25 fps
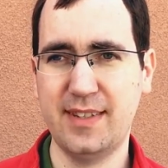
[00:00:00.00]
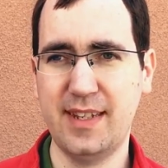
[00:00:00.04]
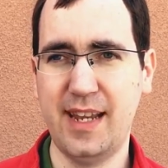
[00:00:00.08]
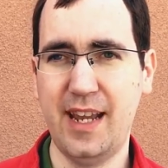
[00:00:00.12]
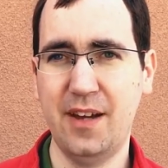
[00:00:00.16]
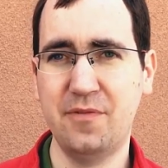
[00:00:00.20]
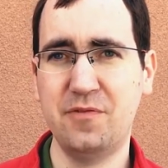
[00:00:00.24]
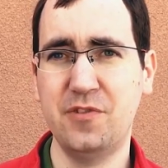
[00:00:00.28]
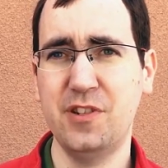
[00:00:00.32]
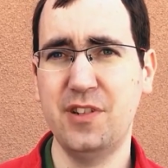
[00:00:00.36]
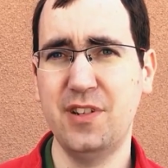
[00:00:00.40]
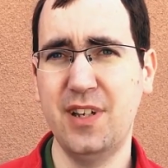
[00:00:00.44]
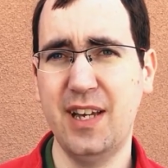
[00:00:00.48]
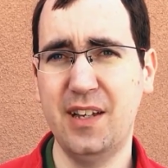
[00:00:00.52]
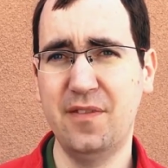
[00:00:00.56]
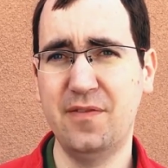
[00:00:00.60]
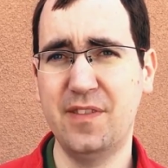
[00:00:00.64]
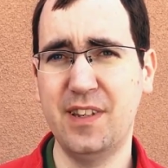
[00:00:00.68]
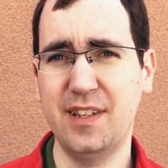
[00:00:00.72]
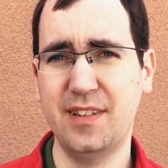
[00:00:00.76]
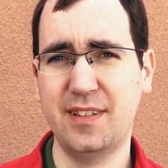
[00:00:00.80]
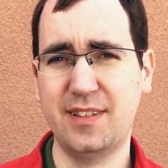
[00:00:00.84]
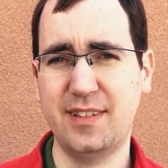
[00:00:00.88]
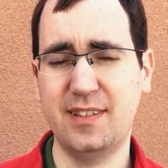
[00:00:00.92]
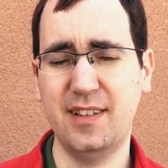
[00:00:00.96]
after you have
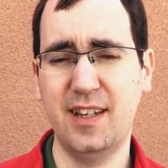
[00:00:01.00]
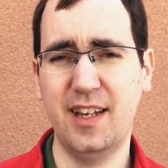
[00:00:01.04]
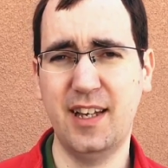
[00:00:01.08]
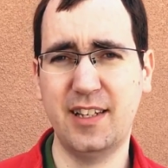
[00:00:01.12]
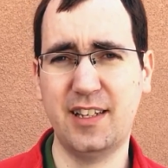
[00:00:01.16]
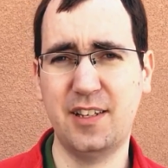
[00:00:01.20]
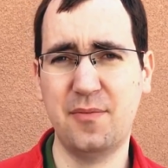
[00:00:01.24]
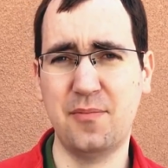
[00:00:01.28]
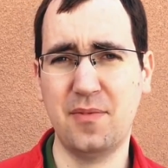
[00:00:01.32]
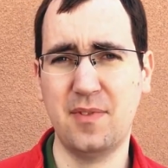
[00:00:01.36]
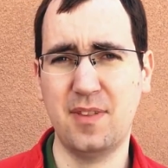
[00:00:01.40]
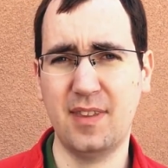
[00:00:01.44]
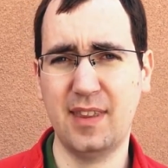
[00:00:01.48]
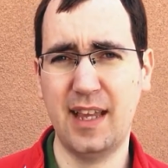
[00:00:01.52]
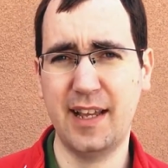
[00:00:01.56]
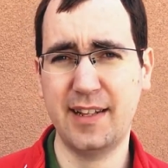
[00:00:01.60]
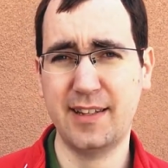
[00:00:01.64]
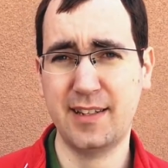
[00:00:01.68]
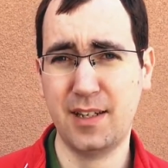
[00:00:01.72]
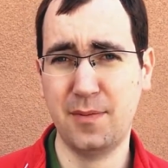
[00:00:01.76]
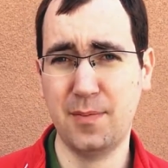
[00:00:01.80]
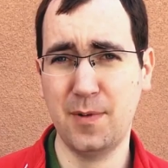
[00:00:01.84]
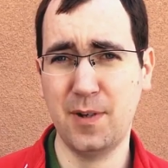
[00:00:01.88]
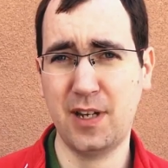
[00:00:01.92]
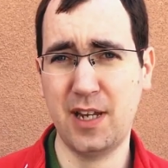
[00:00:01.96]
the uh,
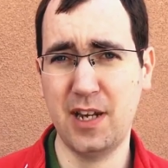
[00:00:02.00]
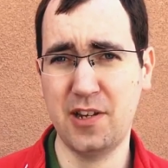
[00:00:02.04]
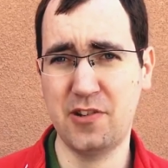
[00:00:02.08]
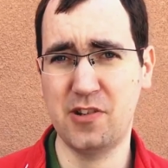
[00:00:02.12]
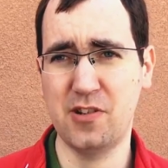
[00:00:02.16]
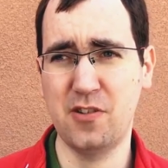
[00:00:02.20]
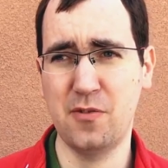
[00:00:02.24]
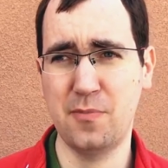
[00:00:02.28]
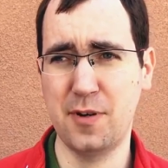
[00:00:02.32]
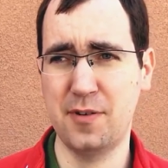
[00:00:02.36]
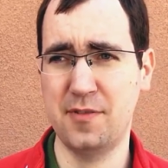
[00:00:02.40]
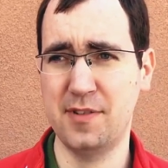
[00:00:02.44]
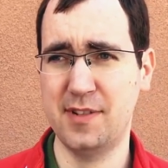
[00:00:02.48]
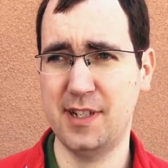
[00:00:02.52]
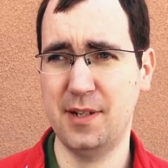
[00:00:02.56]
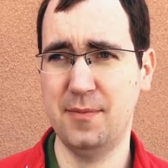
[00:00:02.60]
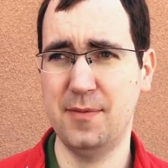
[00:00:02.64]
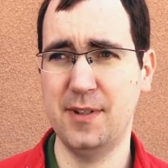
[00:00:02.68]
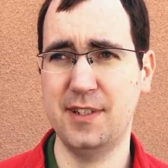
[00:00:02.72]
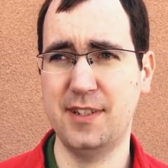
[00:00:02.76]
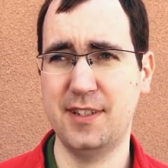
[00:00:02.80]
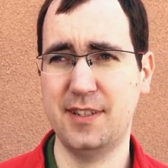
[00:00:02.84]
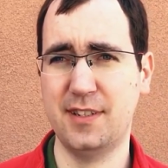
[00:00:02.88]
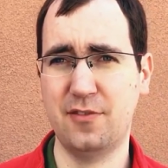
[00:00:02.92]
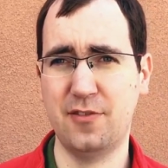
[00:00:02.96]
lines of communication open with
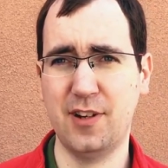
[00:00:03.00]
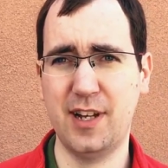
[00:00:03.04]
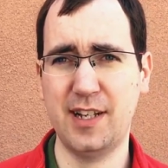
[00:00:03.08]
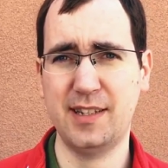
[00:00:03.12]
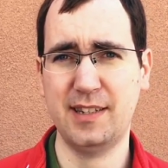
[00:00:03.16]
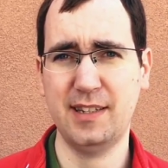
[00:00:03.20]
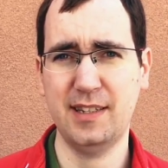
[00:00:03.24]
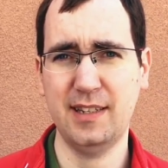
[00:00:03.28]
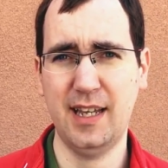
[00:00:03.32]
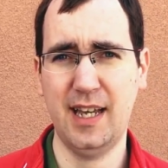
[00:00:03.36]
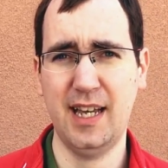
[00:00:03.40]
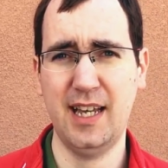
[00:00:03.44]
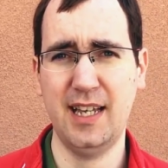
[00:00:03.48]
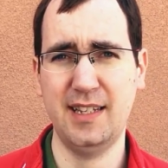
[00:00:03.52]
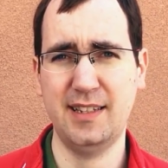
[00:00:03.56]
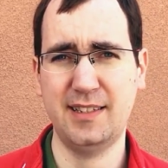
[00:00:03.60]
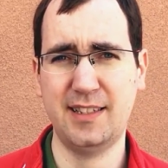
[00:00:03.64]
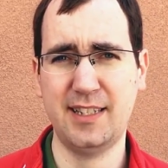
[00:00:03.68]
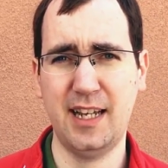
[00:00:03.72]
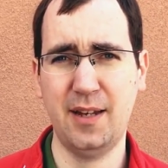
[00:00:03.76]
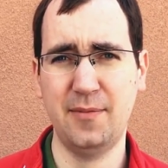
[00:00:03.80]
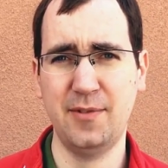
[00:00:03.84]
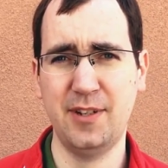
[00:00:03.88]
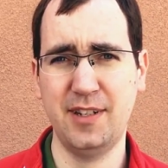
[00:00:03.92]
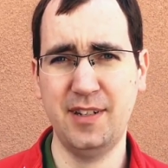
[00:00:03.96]
someone, it's a great uh,
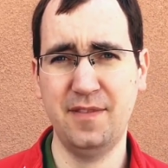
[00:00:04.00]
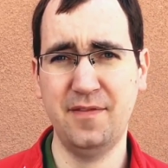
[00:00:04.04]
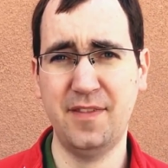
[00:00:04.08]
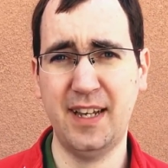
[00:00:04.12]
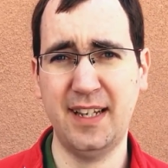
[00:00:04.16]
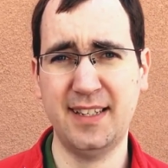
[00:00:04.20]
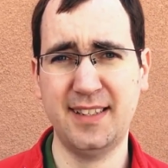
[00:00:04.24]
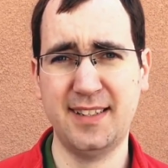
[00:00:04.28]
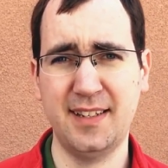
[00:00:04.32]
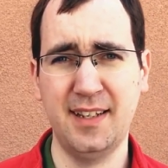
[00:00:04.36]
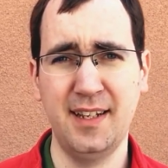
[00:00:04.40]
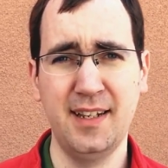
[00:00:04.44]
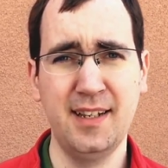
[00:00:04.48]
time to invest.